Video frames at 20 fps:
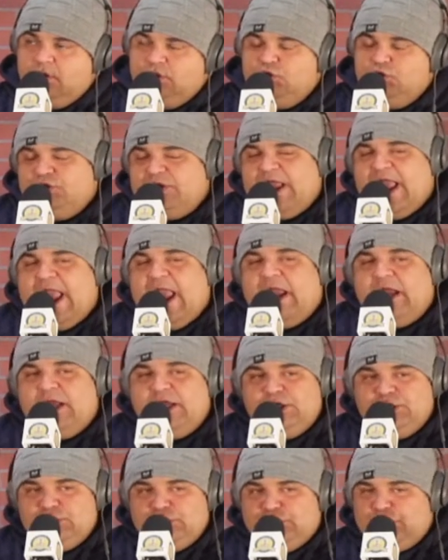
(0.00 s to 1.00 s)
Dude, the
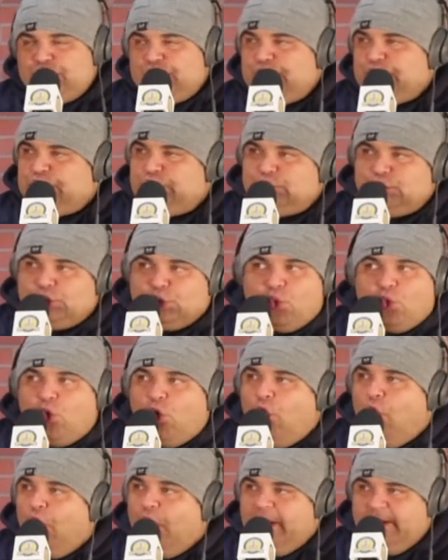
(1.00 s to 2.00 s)
80s
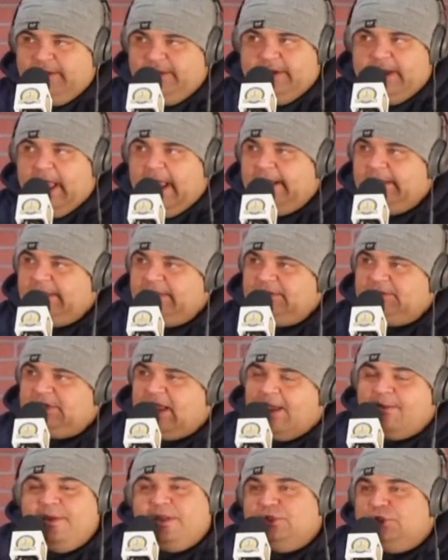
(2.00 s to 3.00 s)
destroyed the 90s.
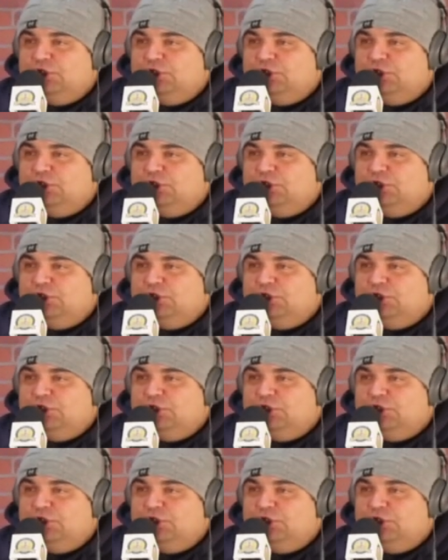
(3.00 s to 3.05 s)
I mean,